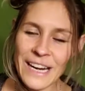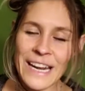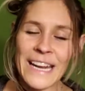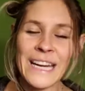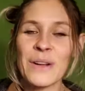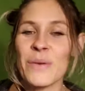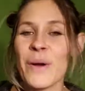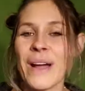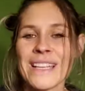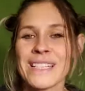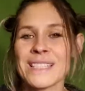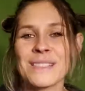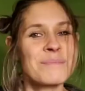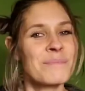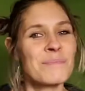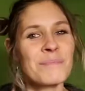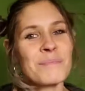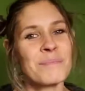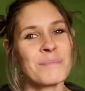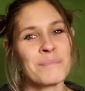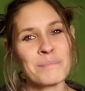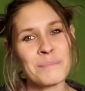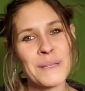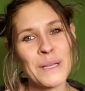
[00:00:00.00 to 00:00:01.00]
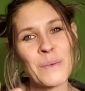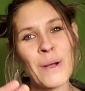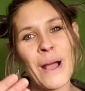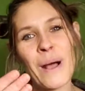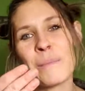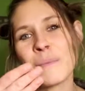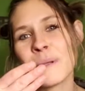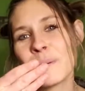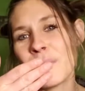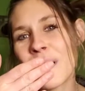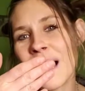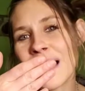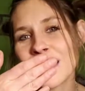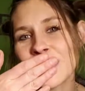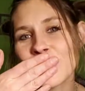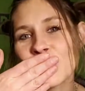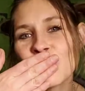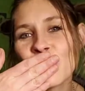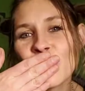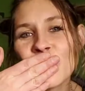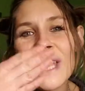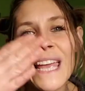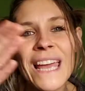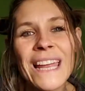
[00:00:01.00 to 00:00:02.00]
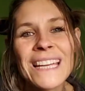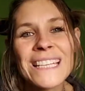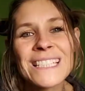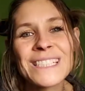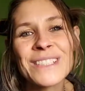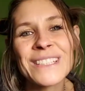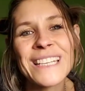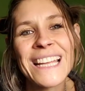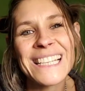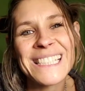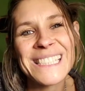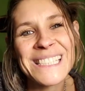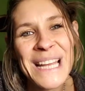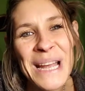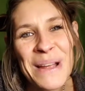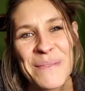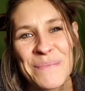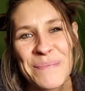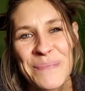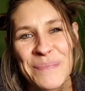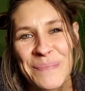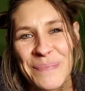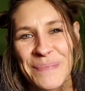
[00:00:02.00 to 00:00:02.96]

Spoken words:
Anyways, be well, be blessed. And until next time.